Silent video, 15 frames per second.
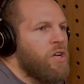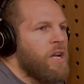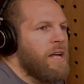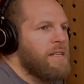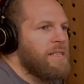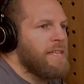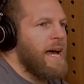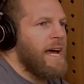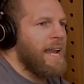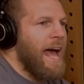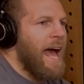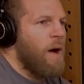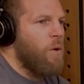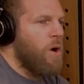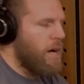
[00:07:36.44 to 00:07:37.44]
couldn't understand
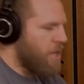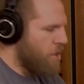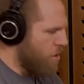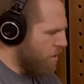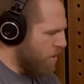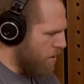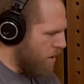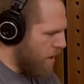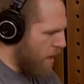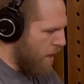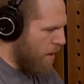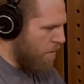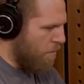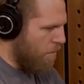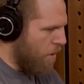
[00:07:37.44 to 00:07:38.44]
how I could
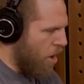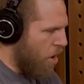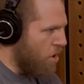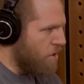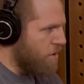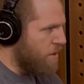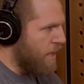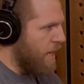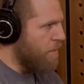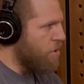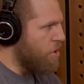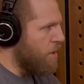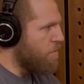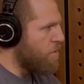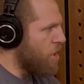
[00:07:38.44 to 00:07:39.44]
ask to keep
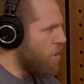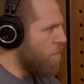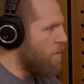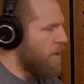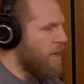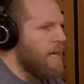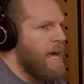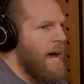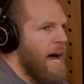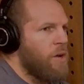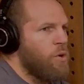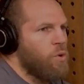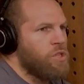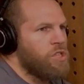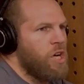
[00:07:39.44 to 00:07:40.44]
the gyms open
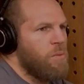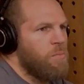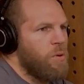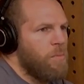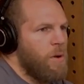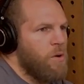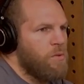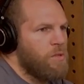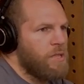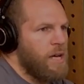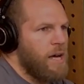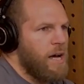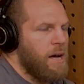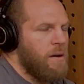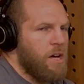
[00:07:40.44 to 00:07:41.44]
and also promote
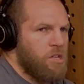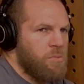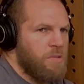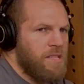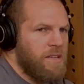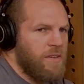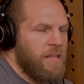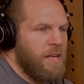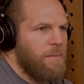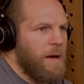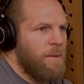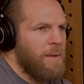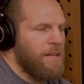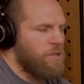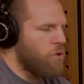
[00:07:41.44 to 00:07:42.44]
a specific thing
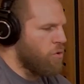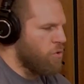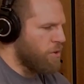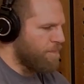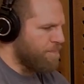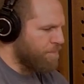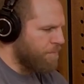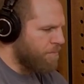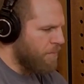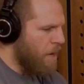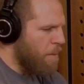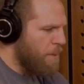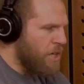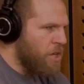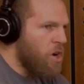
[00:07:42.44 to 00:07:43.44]
about McDonald's,
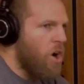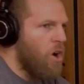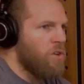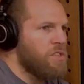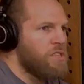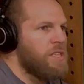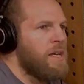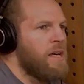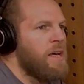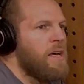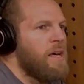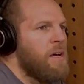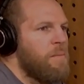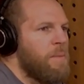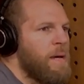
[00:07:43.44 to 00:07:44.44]
because
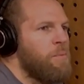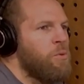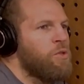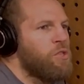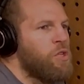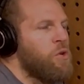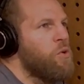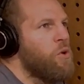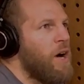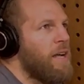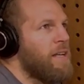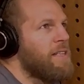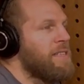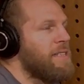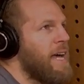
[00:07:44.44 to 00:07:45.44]
people do not
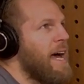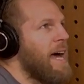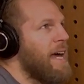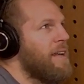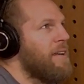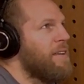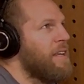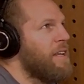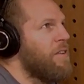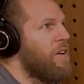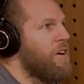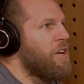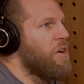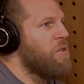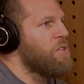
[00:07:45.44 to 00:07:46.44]
understand that there
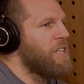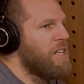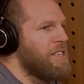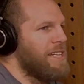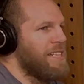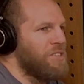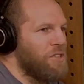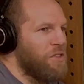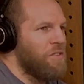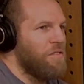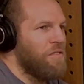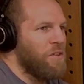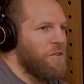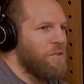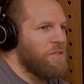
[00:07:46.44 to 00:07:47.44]
are no such thing as good
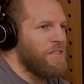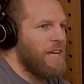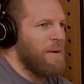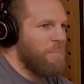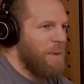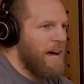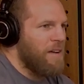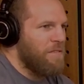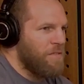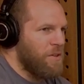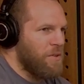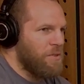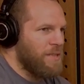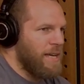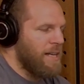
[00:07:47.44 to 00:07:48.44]
foods and bad
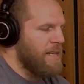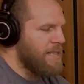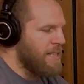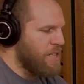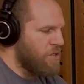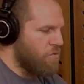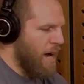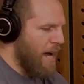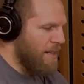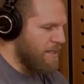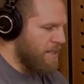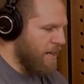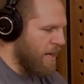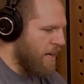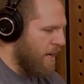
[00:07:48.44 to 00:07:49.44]
foods. And I did this
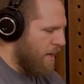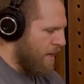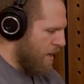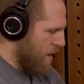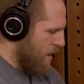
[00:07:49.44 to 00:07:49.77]
rant, and